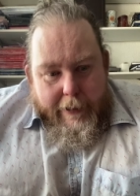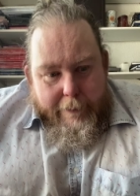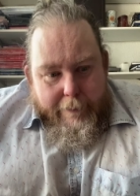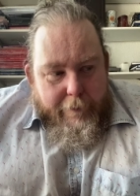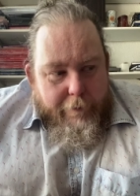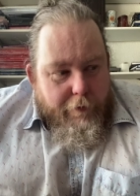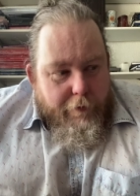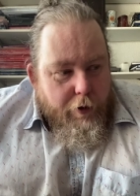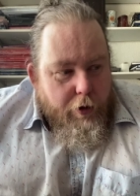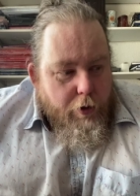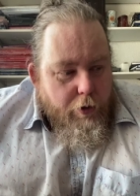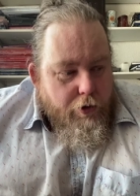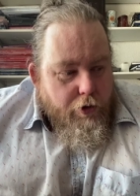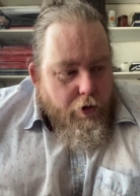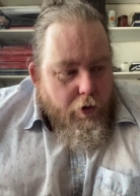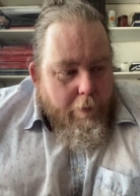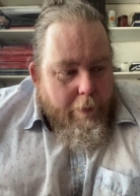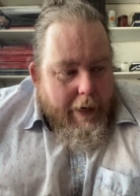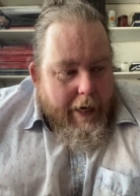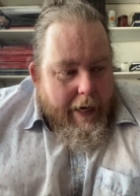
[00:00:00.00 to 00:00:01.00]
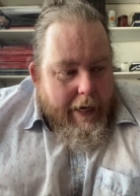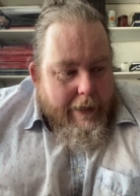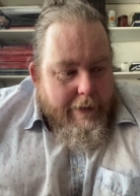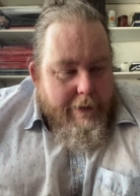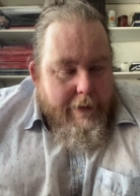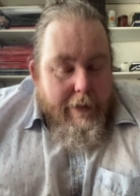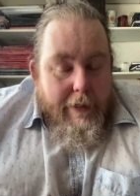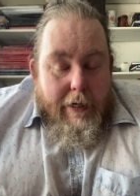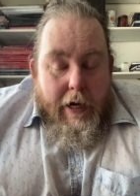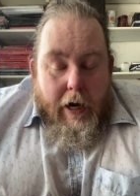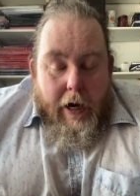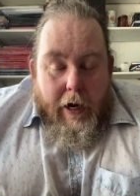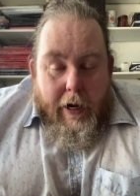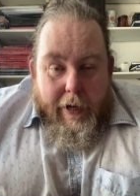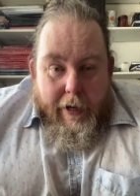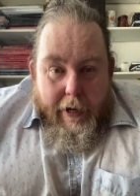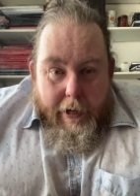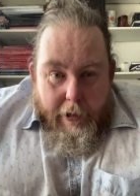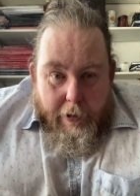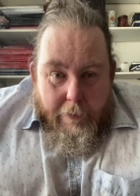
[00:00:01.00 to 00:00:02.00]
for good or bad, I
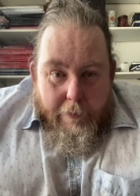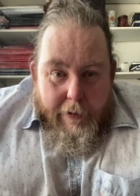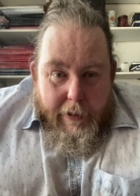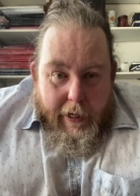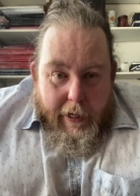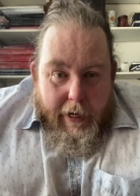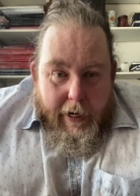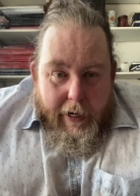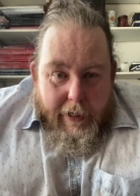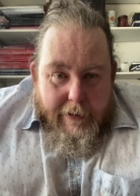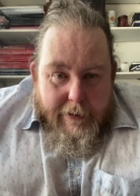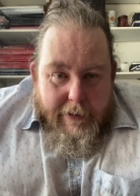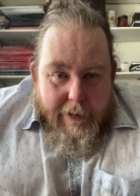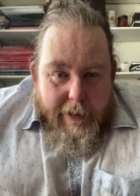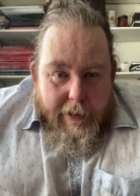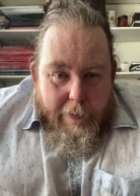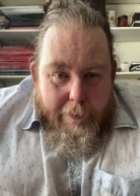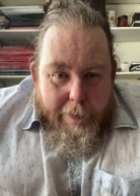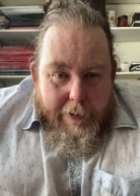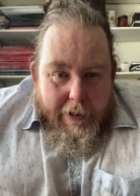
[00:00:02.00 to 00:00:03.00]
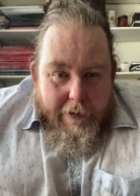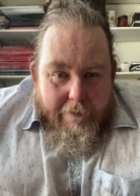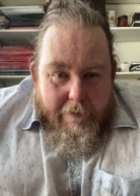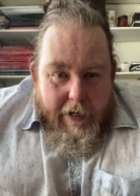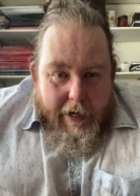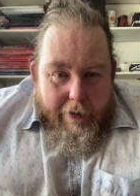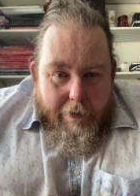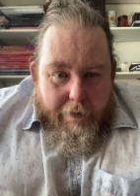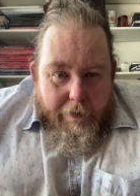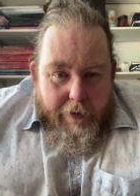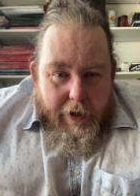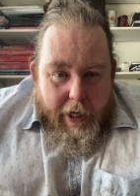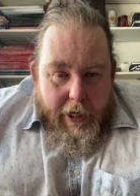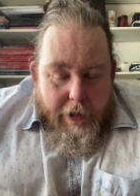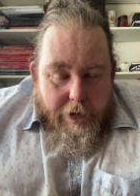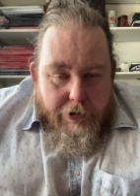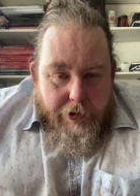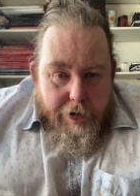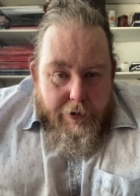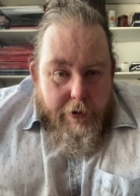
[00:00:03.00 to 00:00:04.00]
hope that adds a little bit of
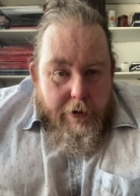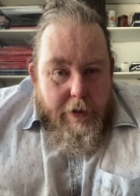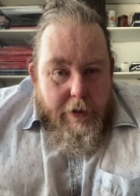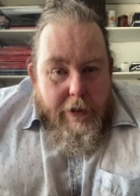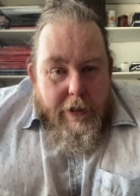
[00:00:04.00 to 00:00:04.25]
clarification.